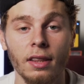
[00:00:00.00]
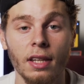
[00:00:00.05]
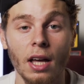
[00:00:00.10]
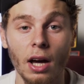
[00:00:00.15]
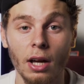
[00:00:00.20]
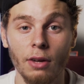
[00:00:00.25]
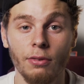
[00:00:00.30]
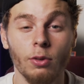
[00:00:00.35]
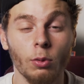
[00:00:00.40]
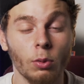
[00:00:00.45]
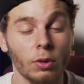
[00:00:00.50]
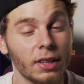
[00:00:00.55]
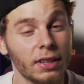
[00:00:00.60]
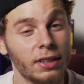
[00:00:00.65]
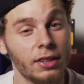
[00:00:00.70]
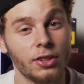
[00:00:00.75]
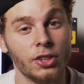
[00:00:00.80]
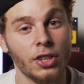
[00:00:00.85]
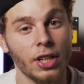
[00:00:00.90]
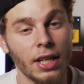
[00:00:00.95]
Now if you wanted
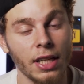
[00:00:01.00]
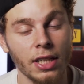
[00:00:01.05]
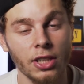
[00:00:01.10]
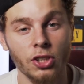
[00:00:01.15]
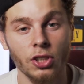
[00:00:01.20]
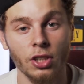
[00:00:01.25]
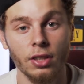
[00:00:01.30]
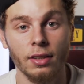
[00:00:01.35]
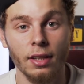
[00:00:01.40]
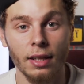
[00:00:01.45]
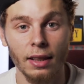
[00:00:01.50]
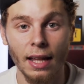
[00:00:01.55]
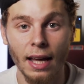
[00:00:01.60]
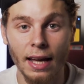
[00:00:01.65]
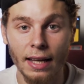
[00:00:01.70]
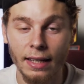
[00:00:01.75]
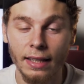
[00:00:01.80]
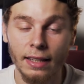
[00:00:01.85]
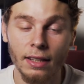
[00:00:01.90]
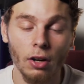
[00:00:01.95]
to change the
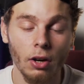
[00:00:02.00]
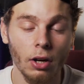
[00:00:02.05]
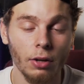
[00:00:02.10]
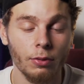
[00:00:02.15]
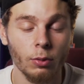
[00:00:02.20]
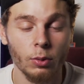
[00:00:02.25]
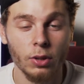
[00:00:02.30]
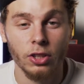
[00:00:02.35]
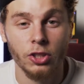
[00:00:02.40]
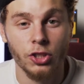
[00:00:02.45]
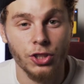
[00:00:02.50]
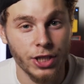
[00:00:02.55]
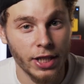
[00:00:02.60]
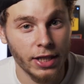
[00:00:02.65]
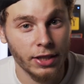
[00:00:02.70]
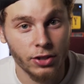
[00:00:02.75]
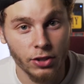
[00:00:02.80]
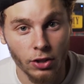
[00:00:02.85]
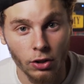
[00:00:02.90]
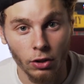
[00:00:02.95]
lighting or if you wanted to
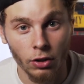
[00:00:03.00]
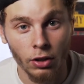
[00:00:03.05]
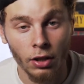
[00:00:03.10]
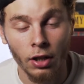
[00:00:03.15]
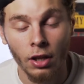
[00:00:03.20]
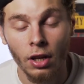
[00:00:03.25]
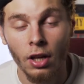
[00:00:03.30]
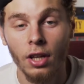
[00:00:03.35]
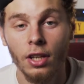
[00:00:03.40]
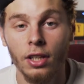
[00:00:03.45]
change the colour,